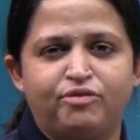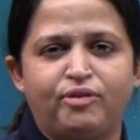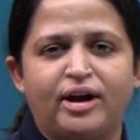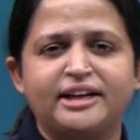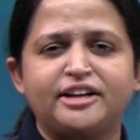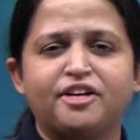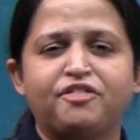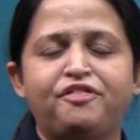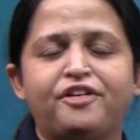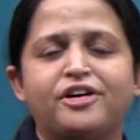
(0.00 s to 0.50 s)

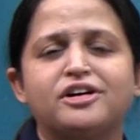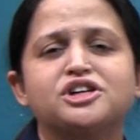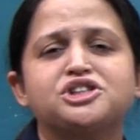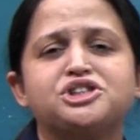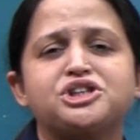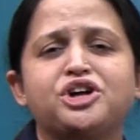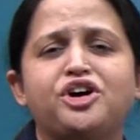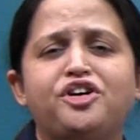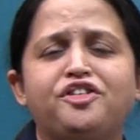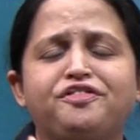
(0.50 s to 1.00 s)
when the
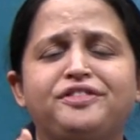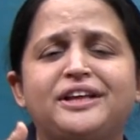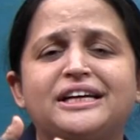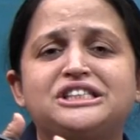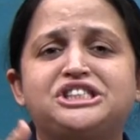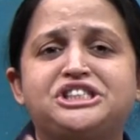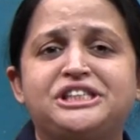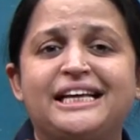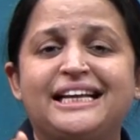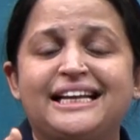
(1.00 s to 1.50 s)
function of the
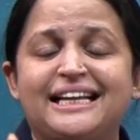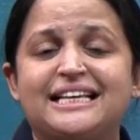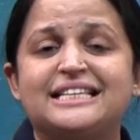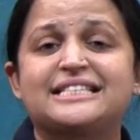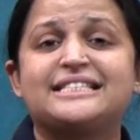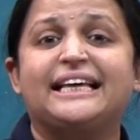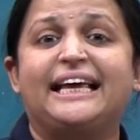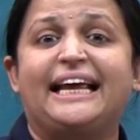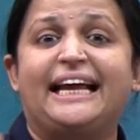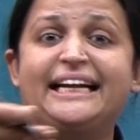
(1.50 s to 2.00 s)
gene is
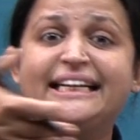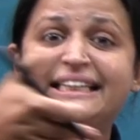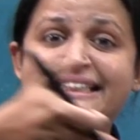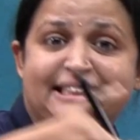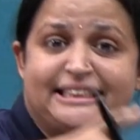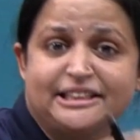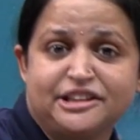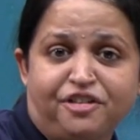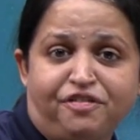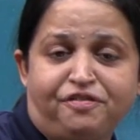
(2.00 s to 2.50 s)

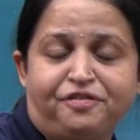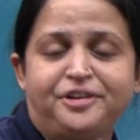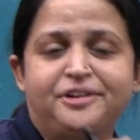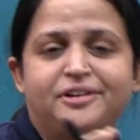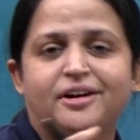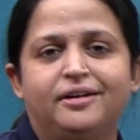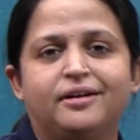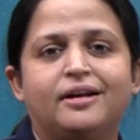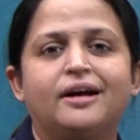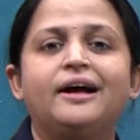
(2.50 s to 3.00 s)

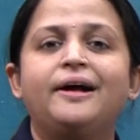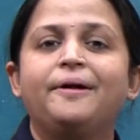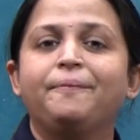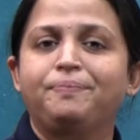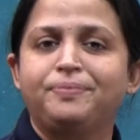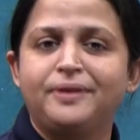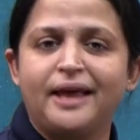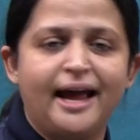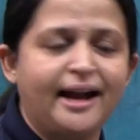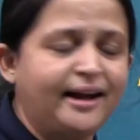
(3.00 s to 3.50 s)
interfered,
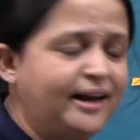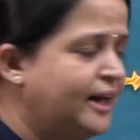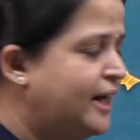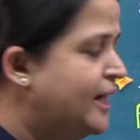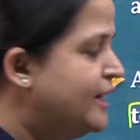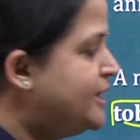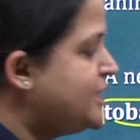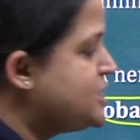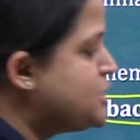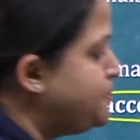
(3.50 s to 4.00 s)
then the